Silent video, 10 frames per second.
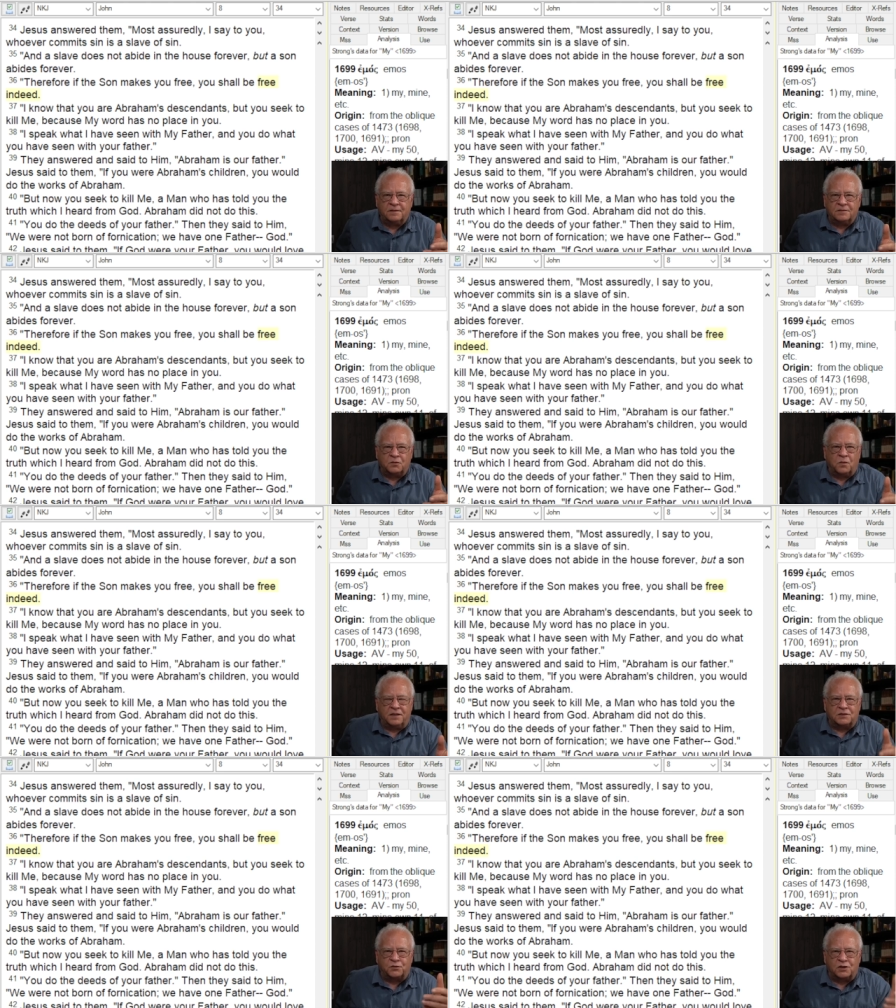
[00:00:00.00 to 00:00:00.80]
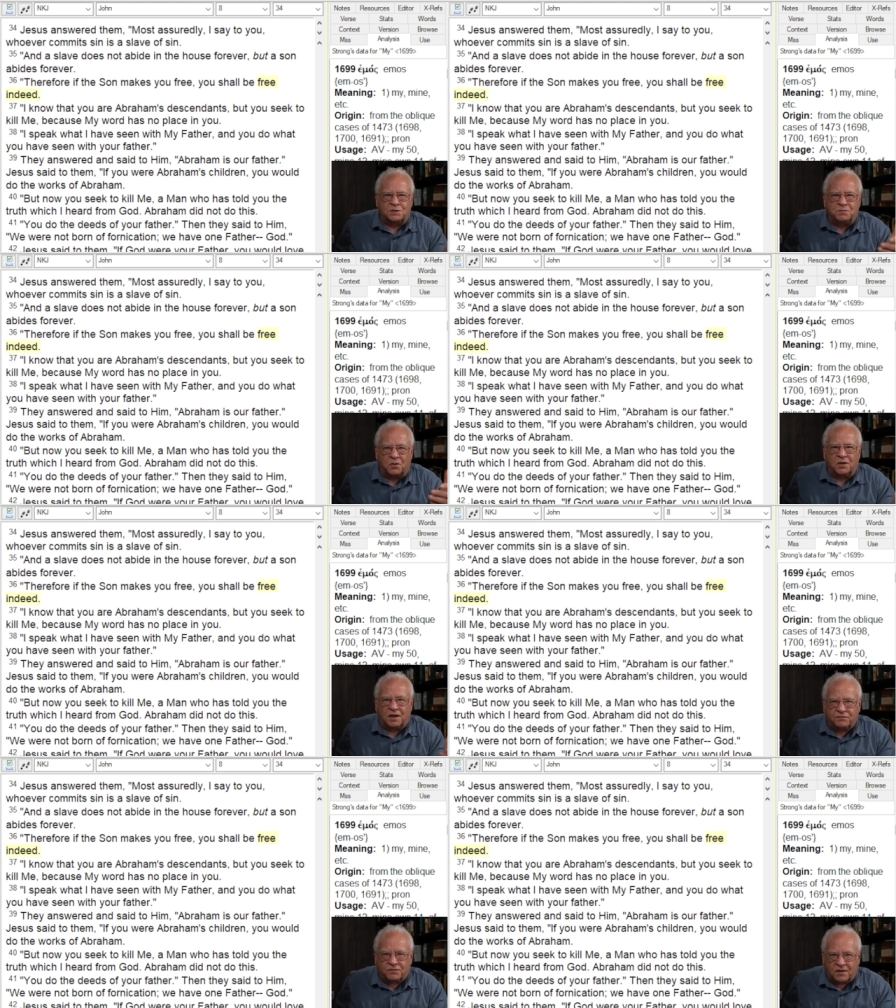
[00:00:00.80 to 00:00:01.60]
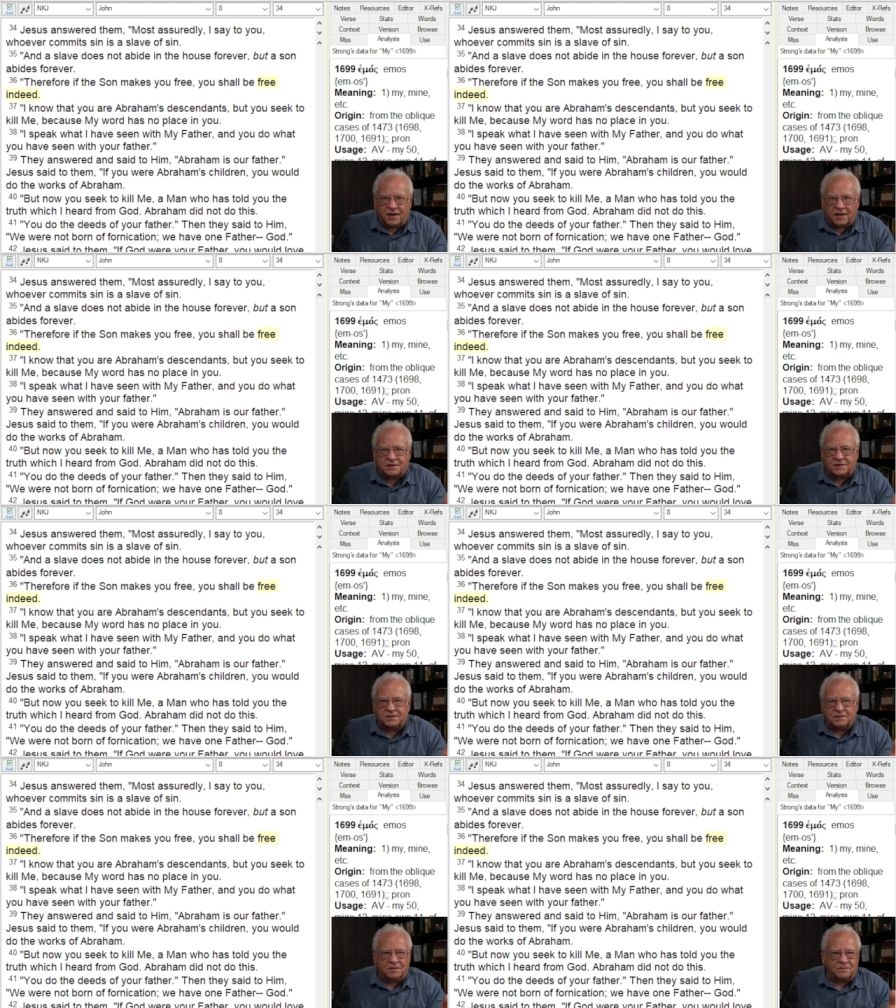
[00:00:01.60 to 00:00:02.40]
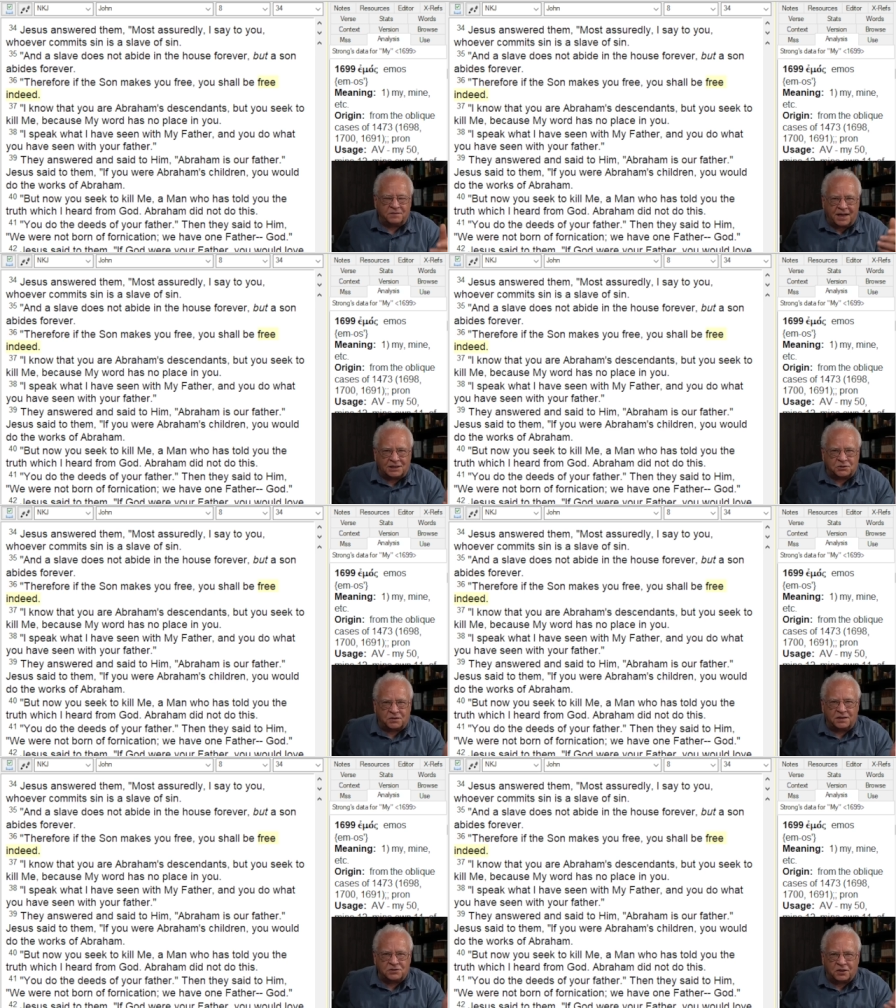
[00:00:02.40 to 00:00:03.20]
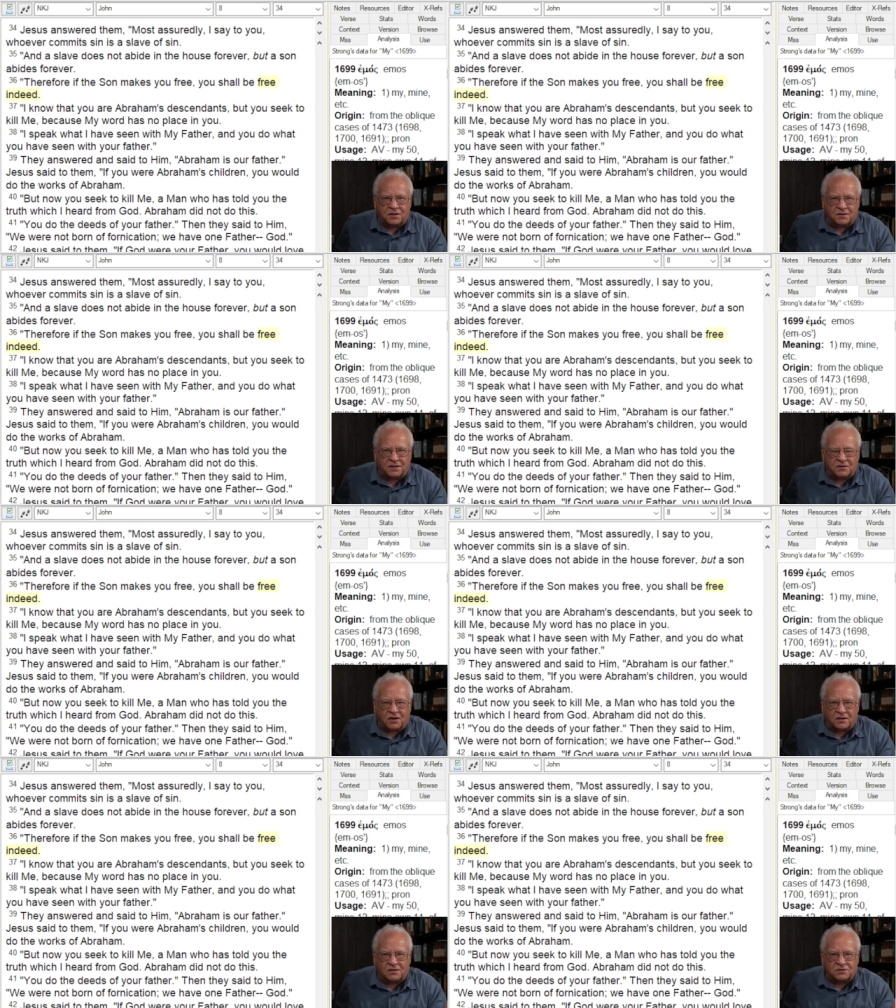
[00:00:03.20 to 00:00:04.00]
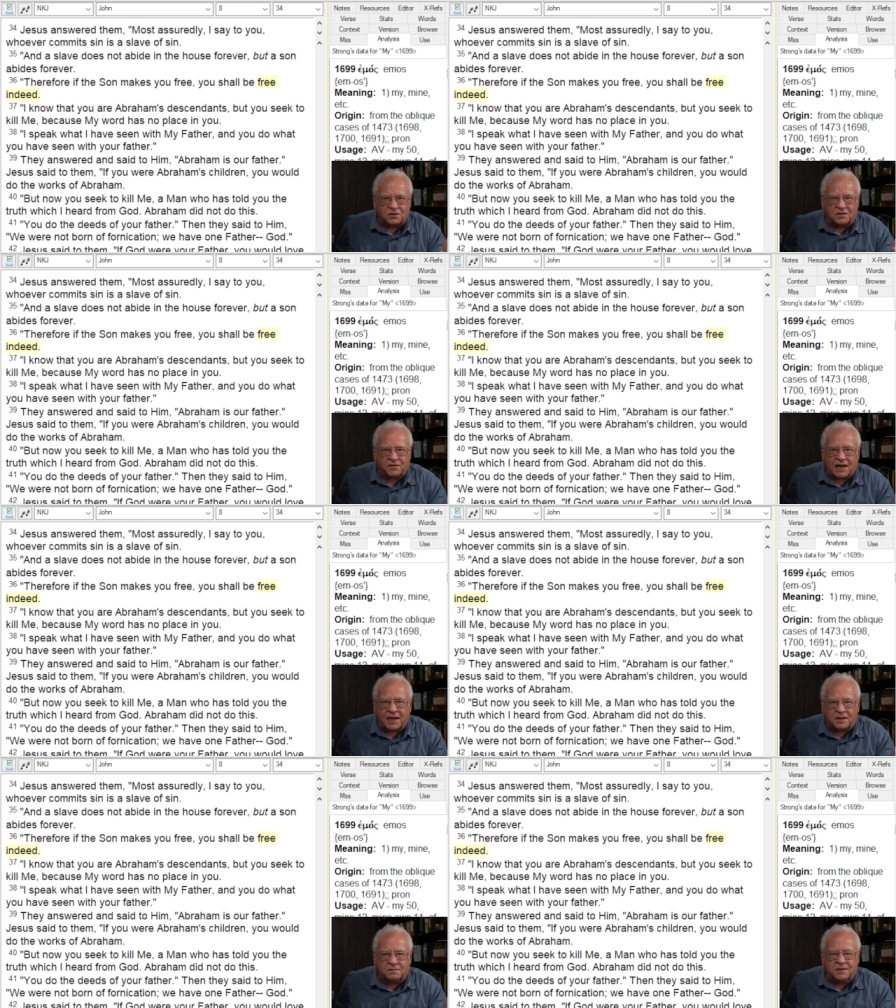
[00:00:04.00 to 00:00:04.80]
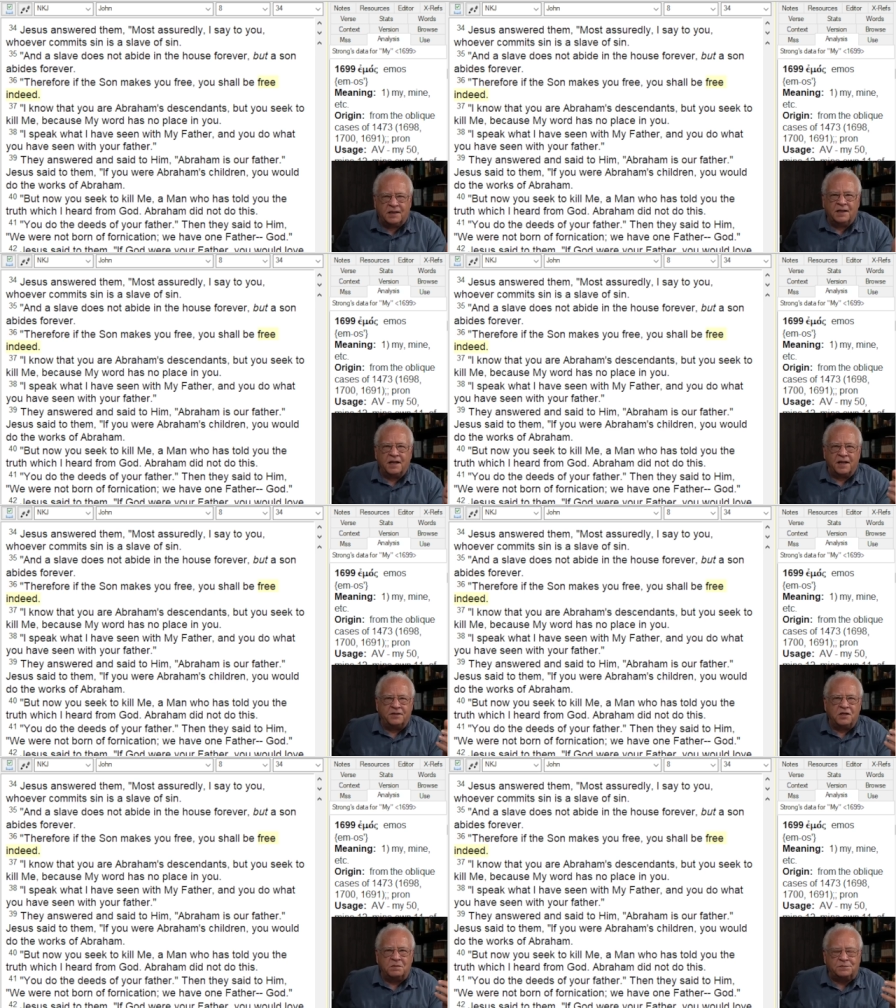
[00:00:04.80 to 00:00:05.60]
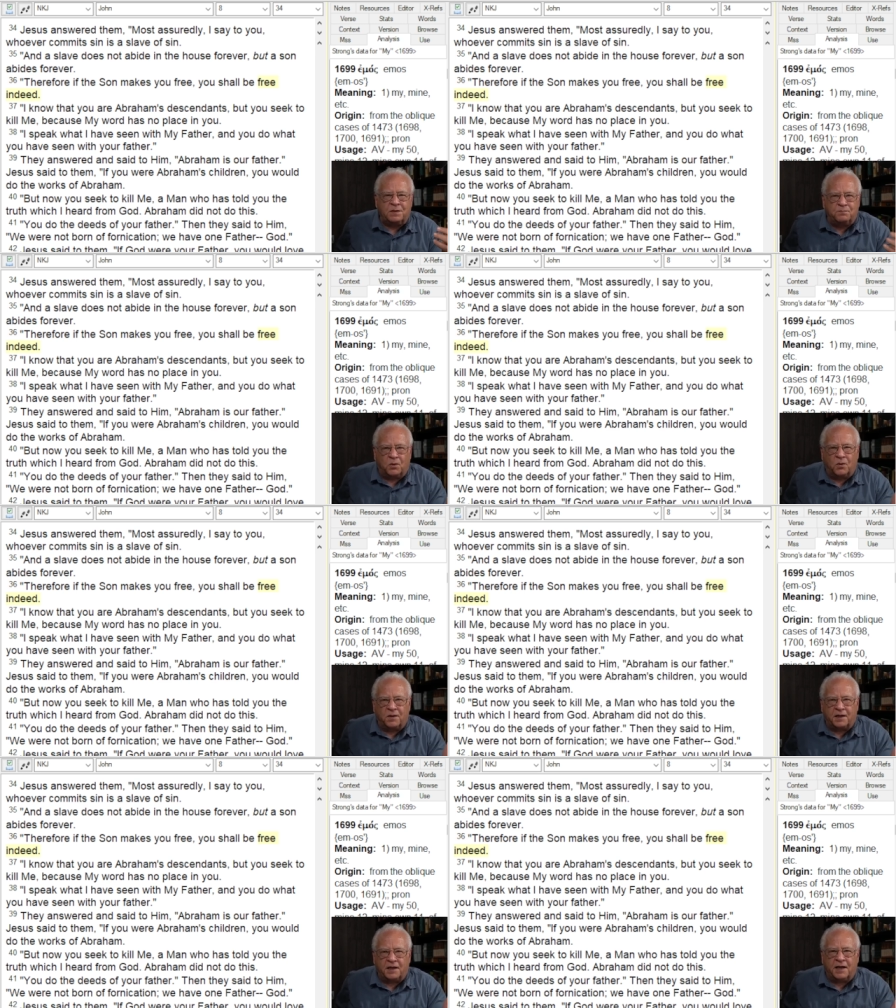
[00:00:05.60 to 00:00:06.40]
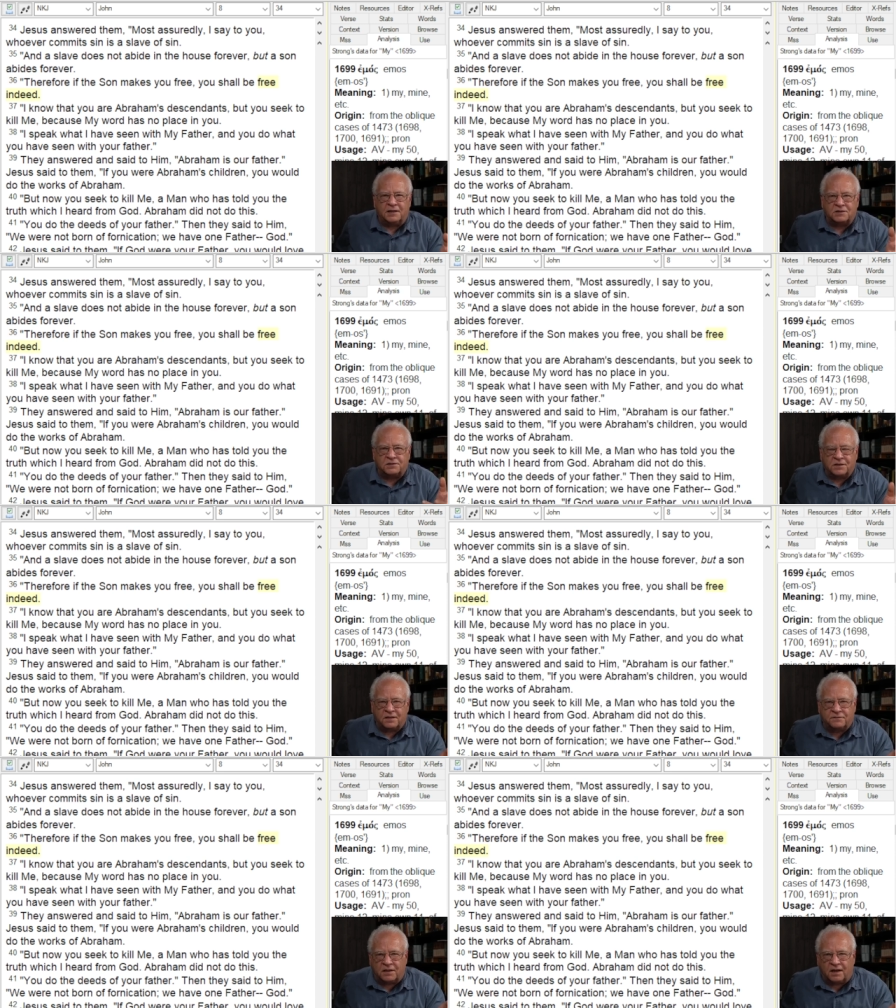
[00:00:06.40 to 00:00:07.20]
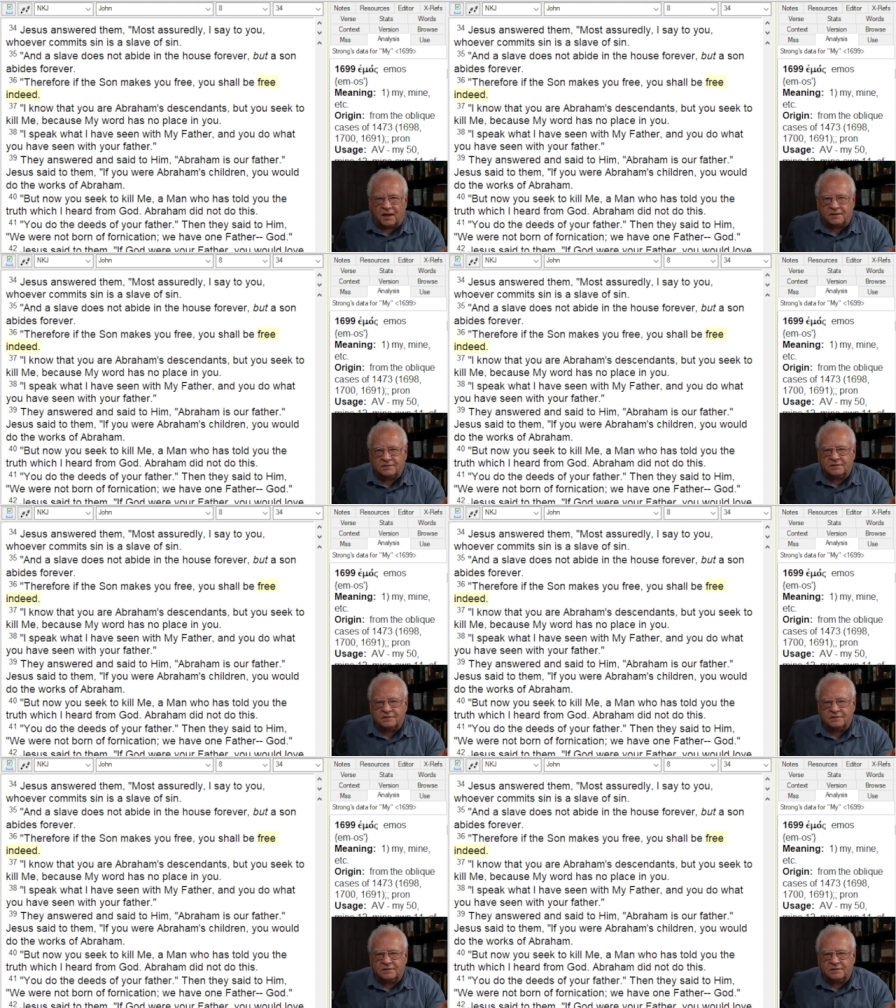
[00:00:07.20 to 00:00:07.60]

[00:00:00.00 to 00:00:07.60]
So one is first born of the flesh, naturally, son of a daughter or son of Adam, and then you must be born again as a son of God.